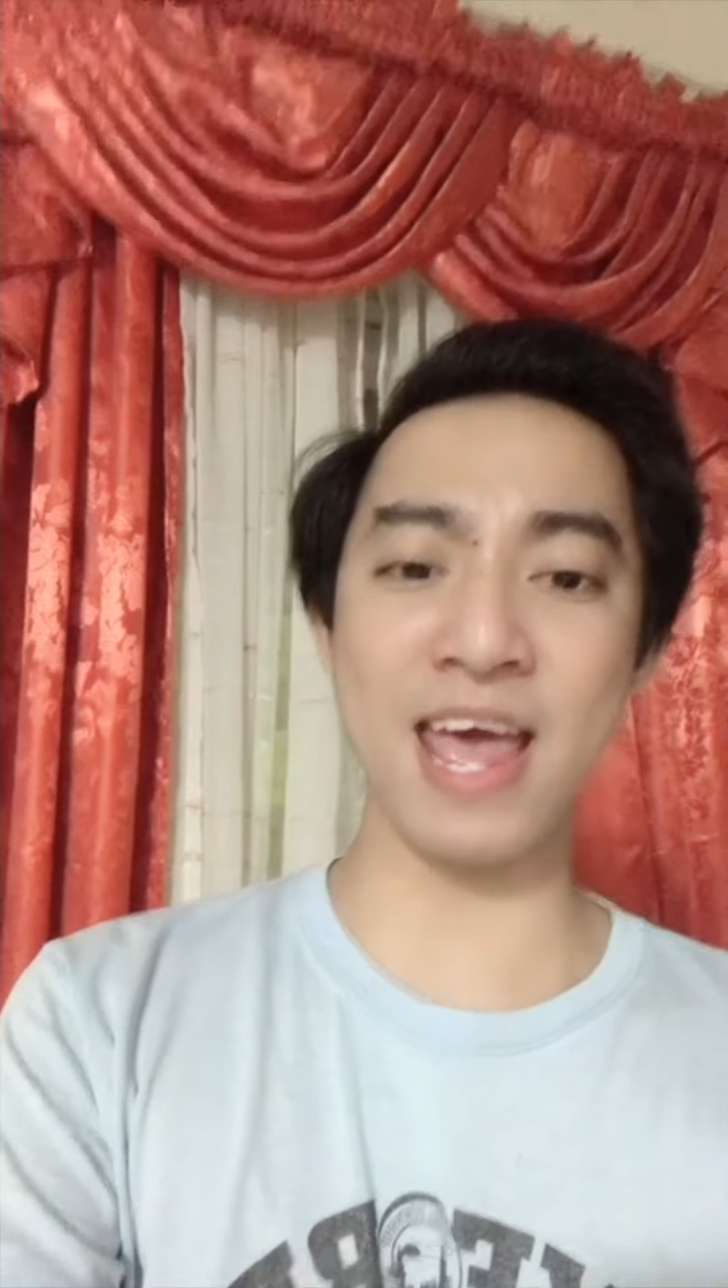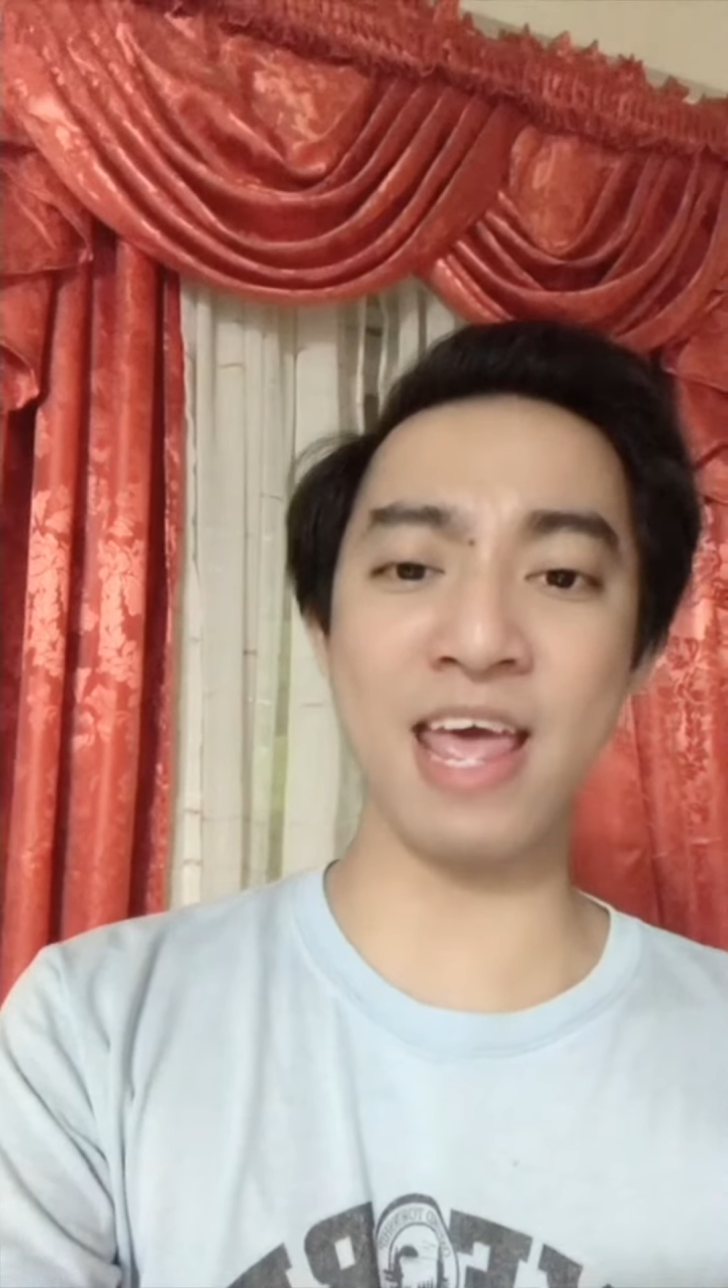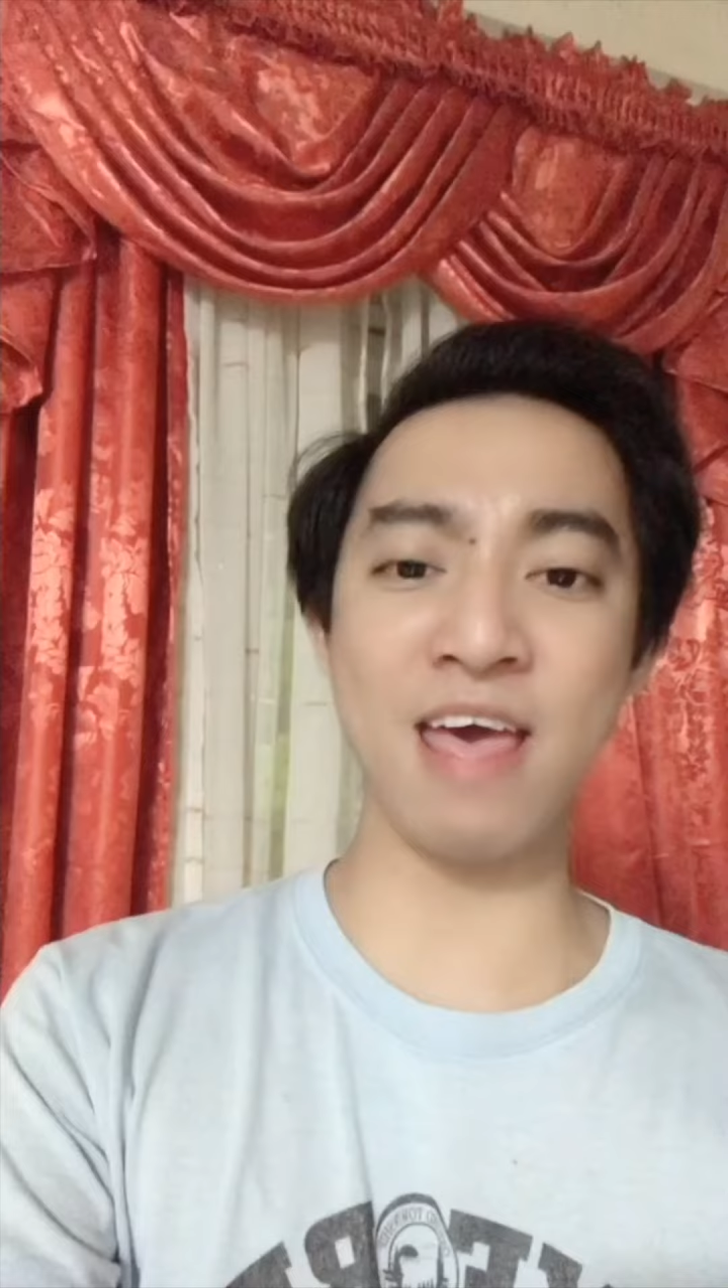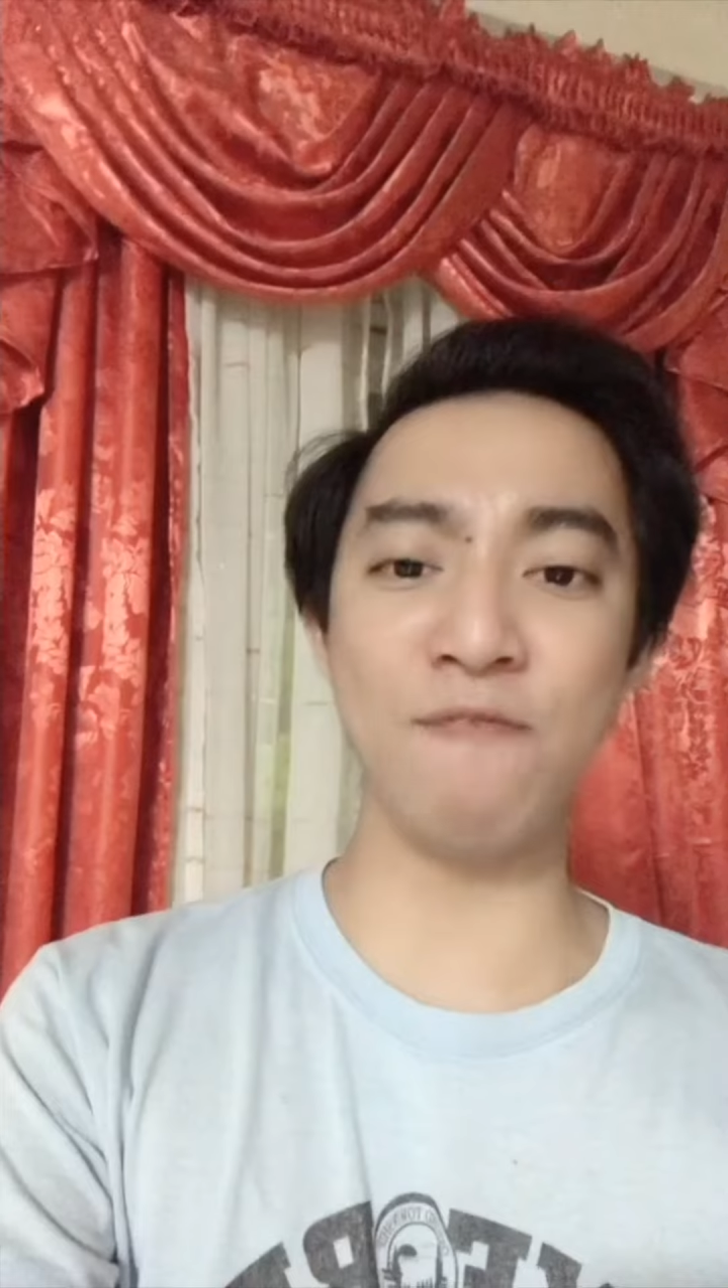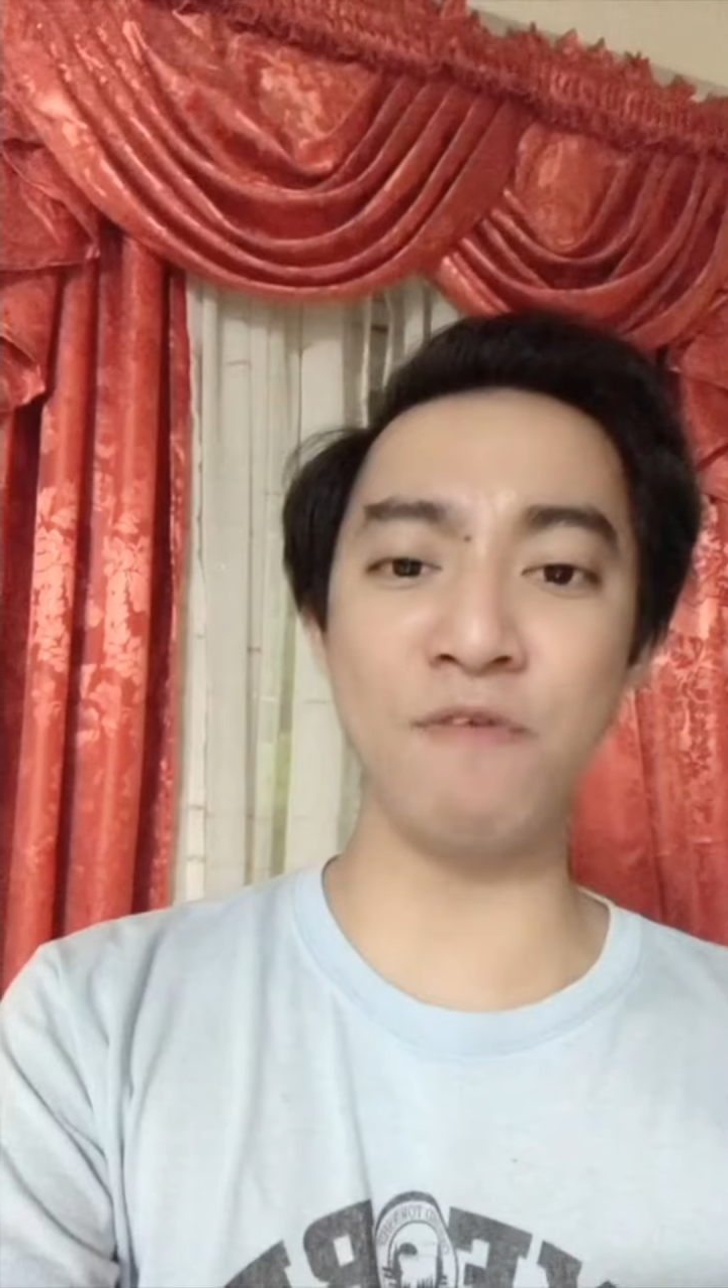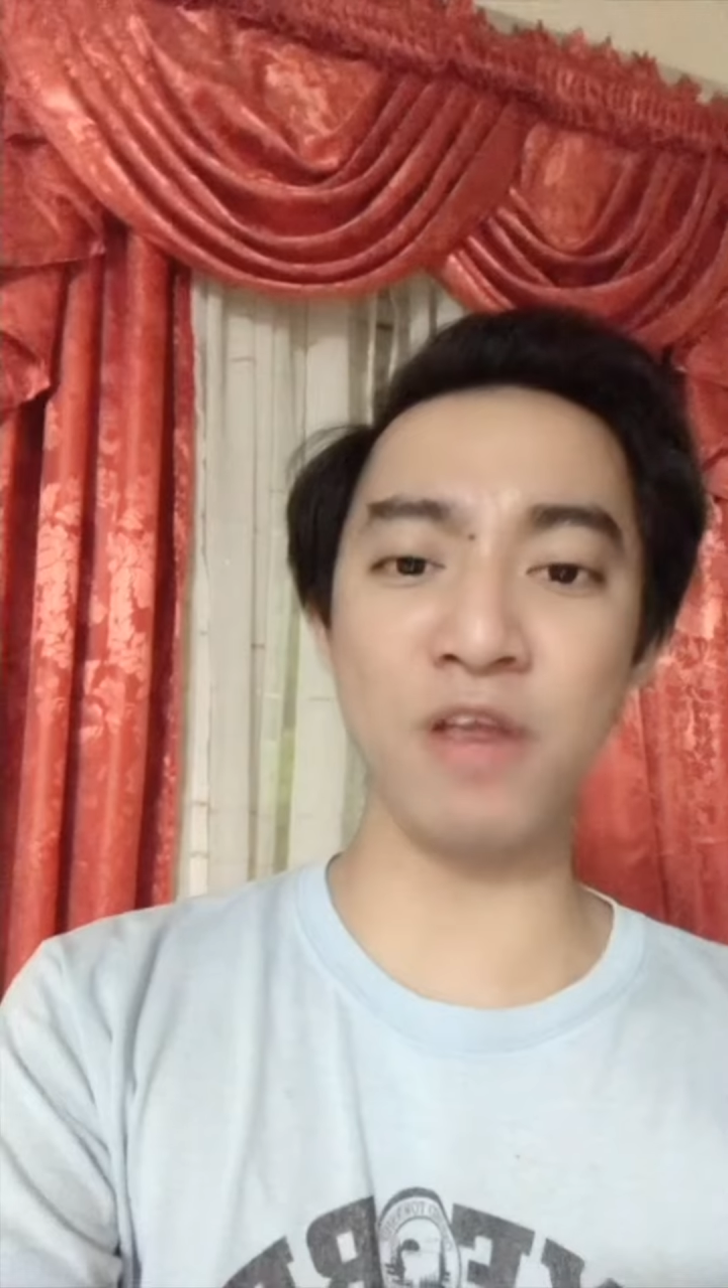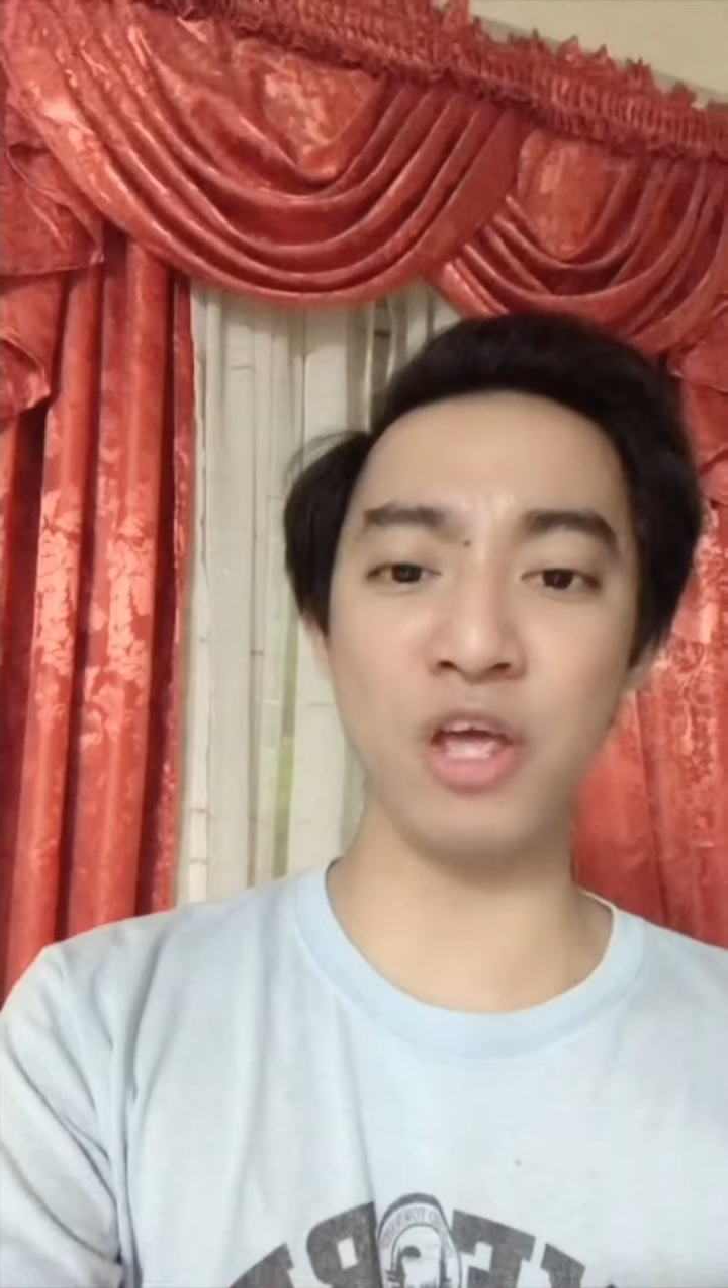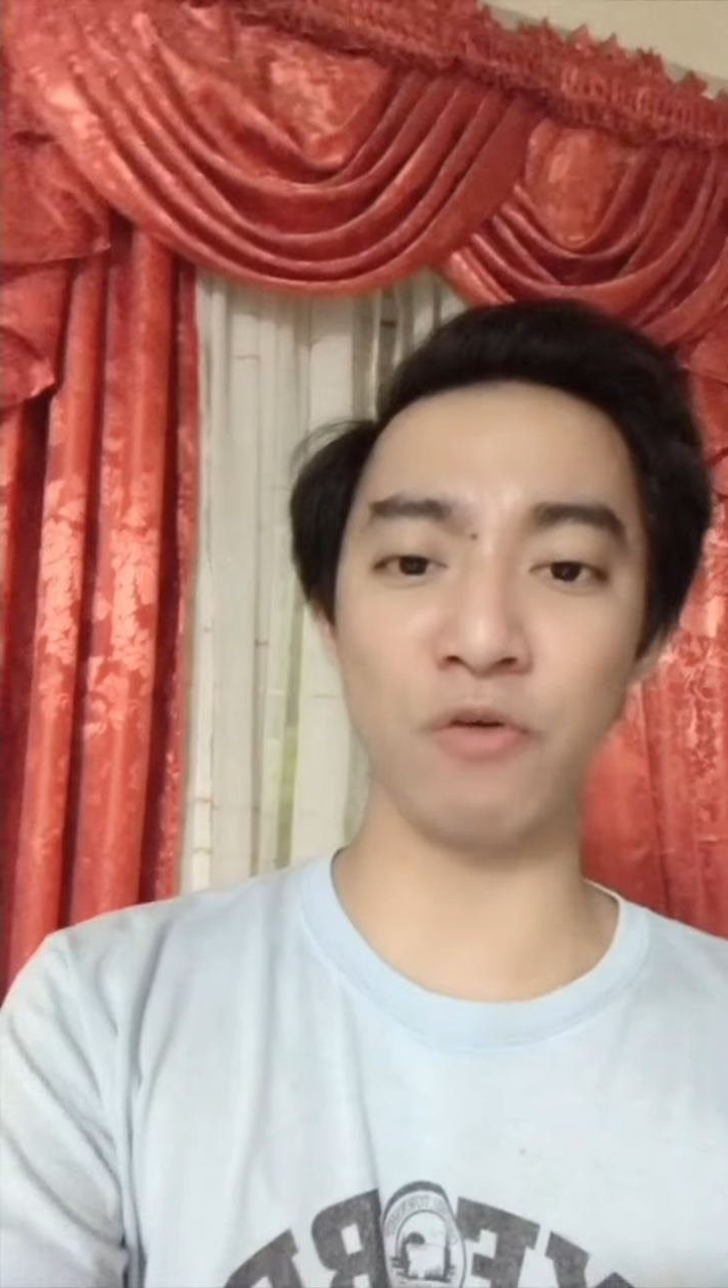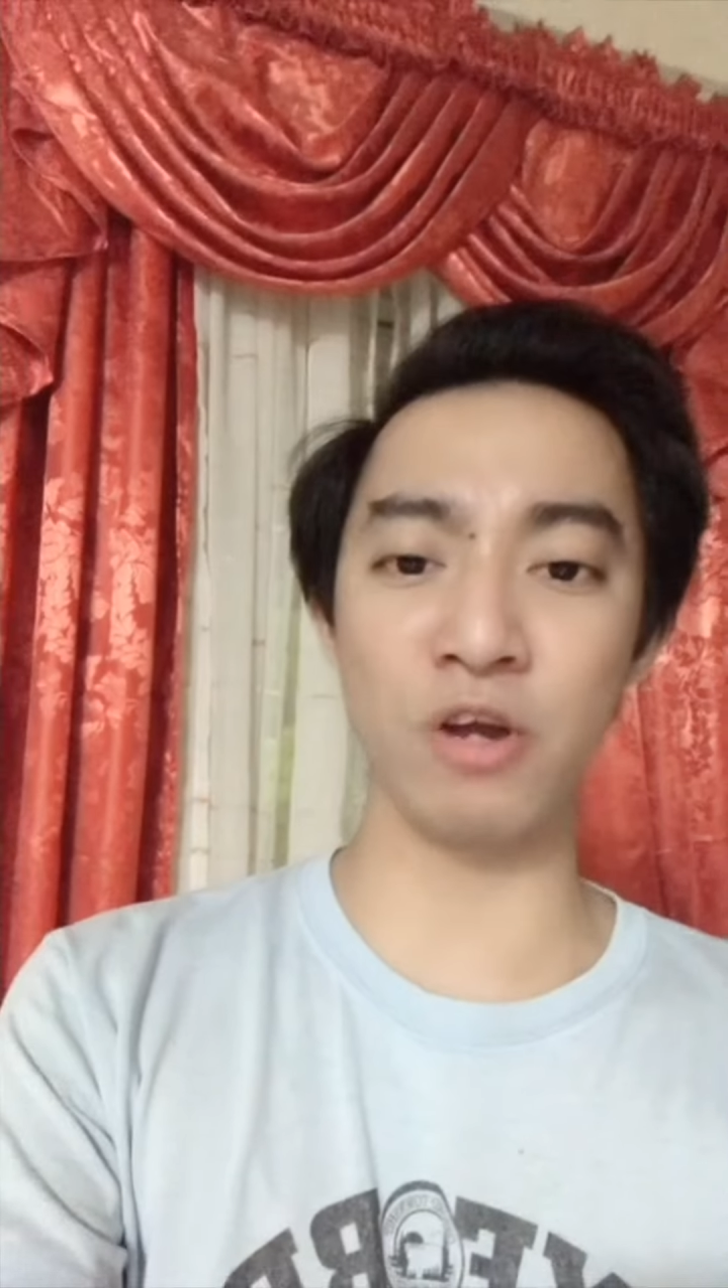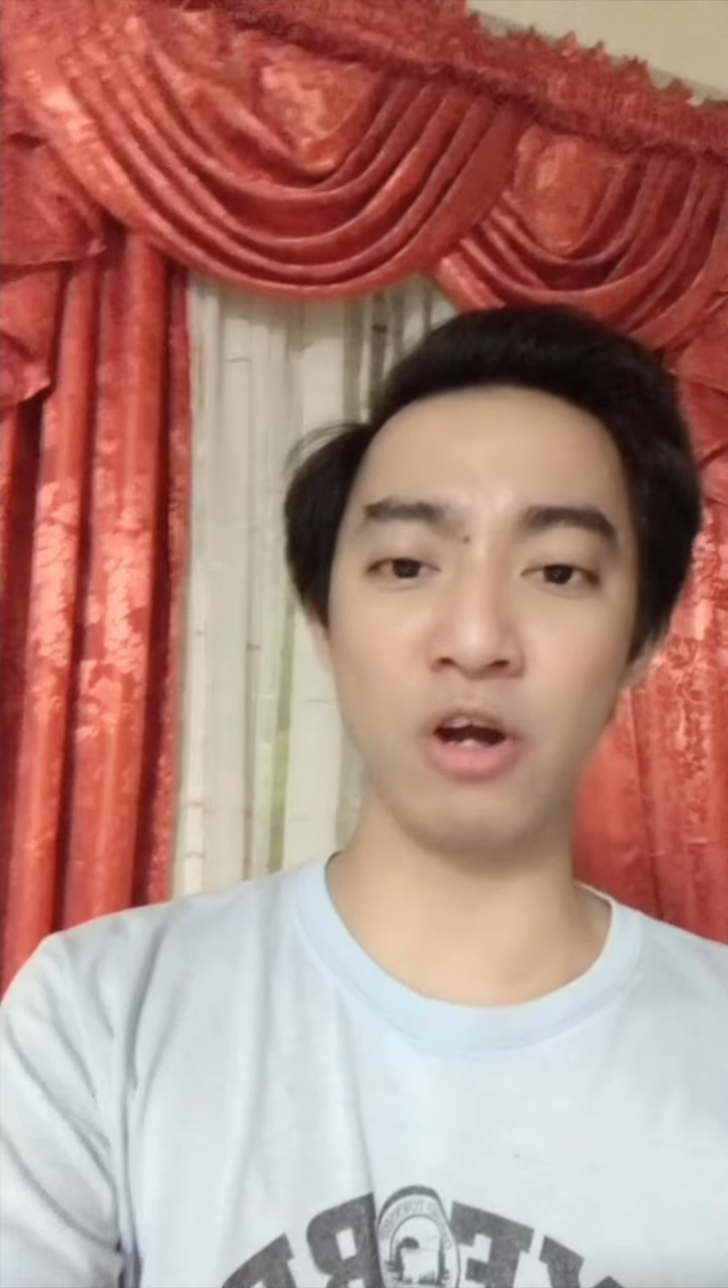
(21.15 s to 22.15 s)
a video
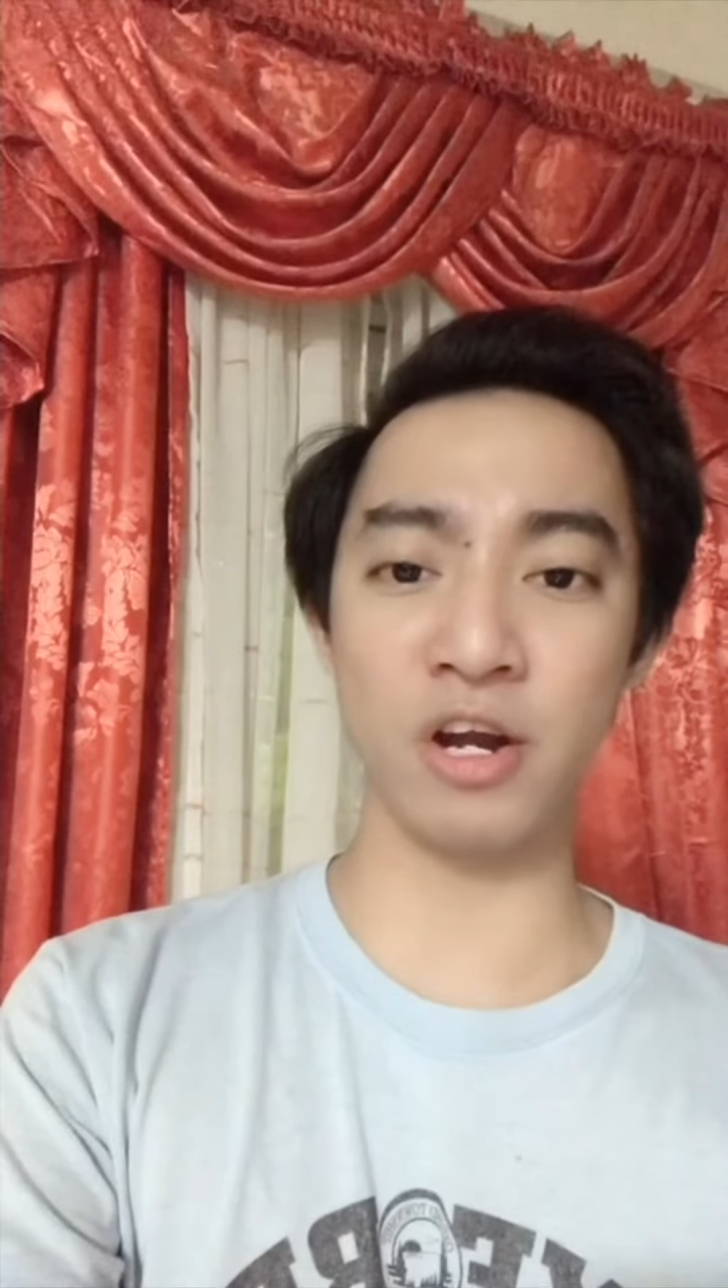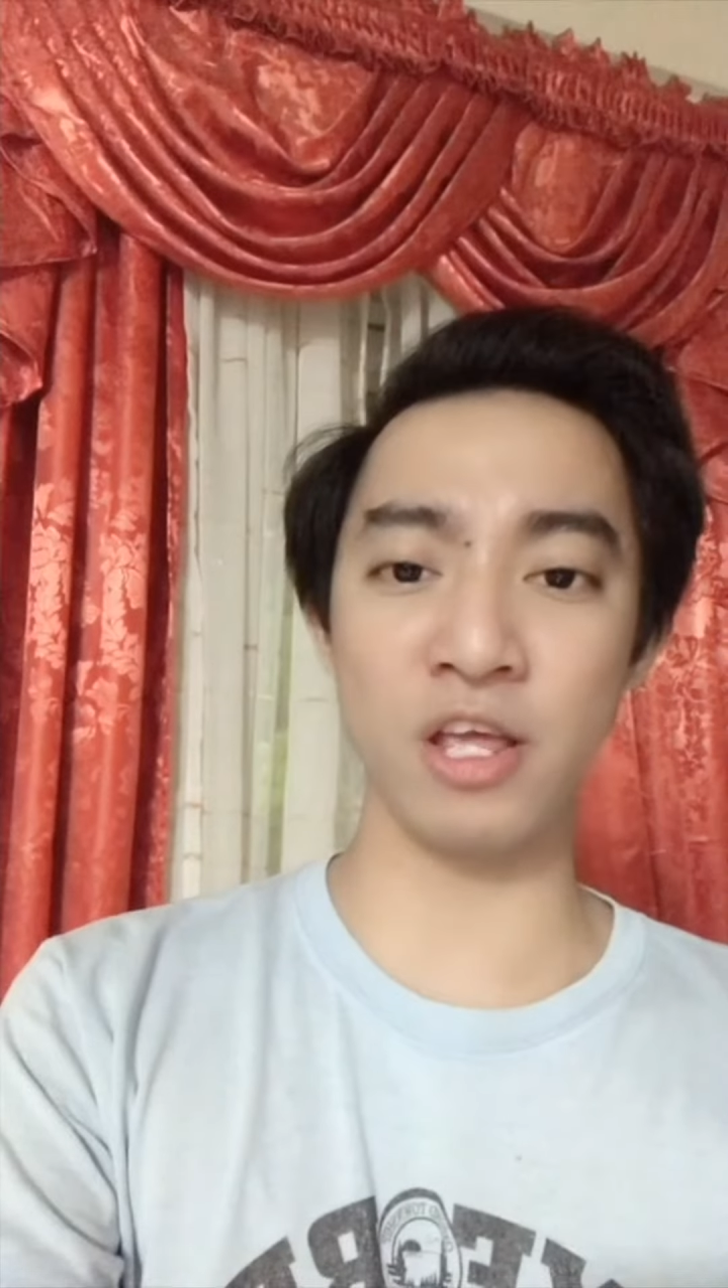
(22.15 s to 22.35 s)
regarding